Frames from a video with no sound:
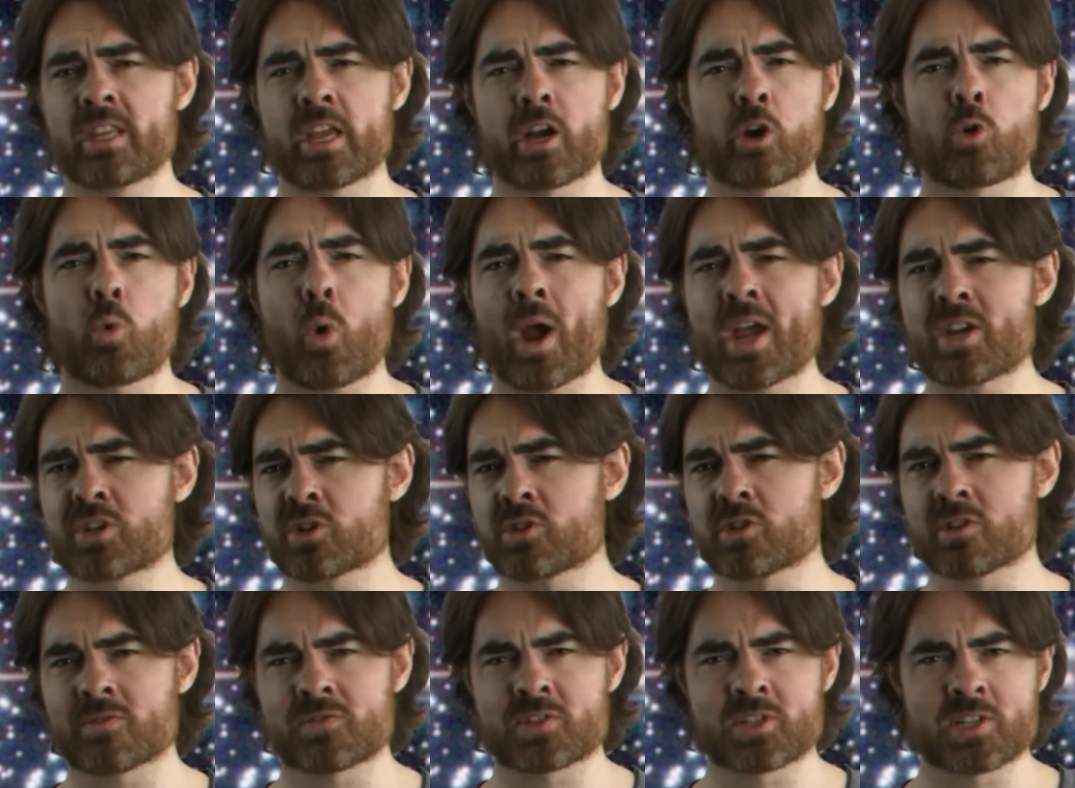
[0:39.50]
the
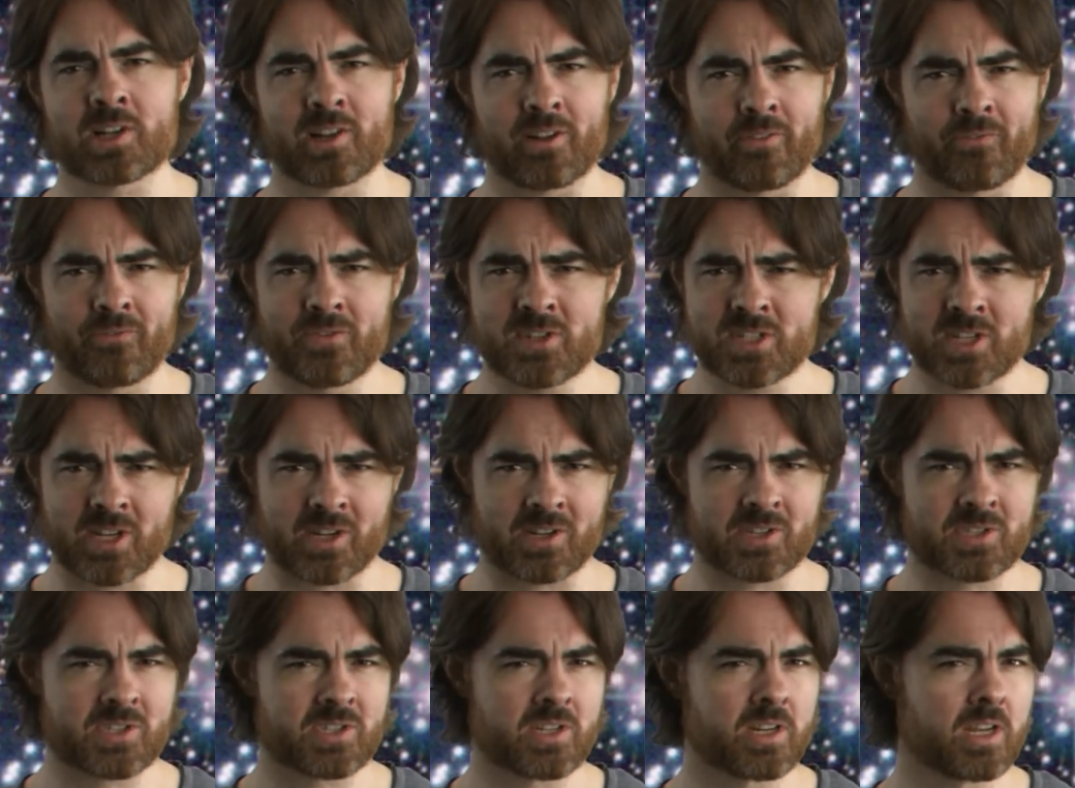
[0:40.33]
equations of stellar
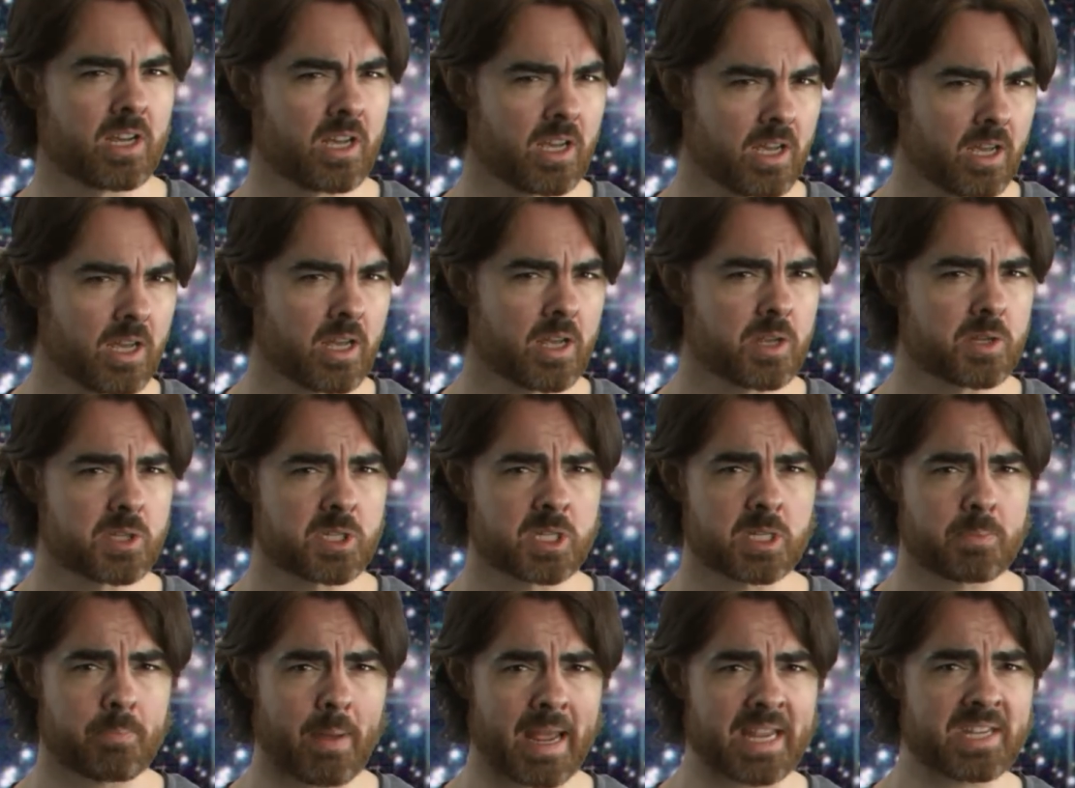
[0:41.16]
physics.
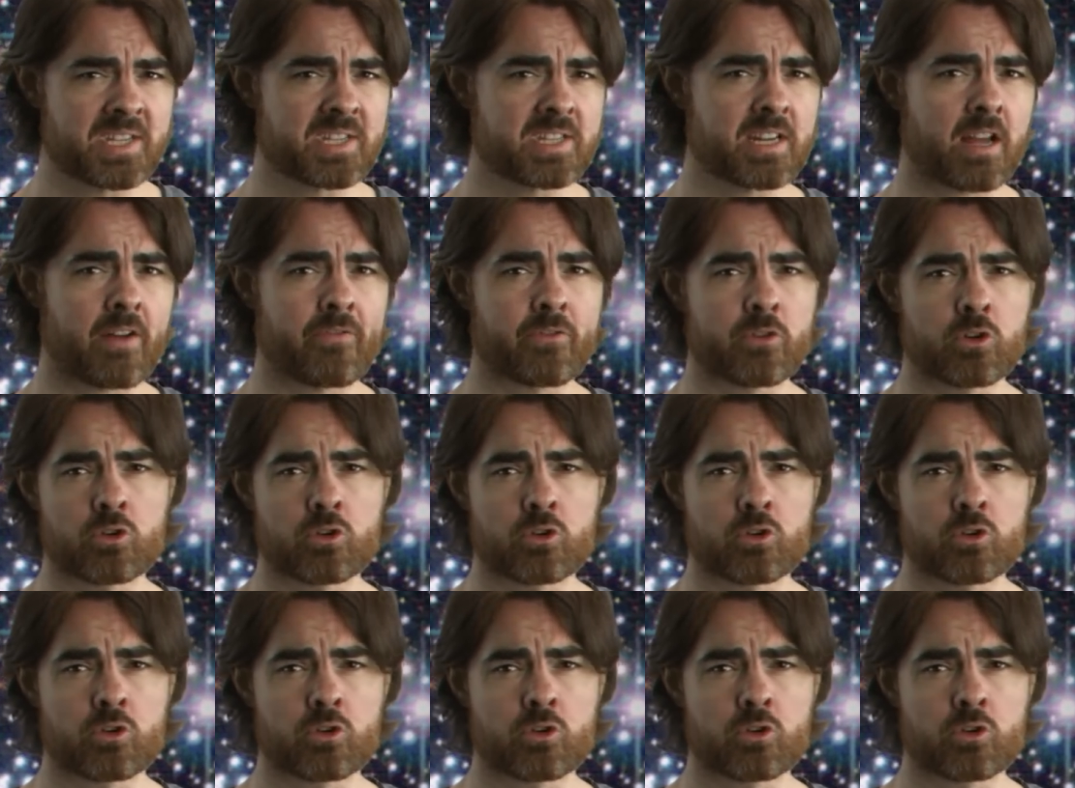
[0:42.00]
Space stuff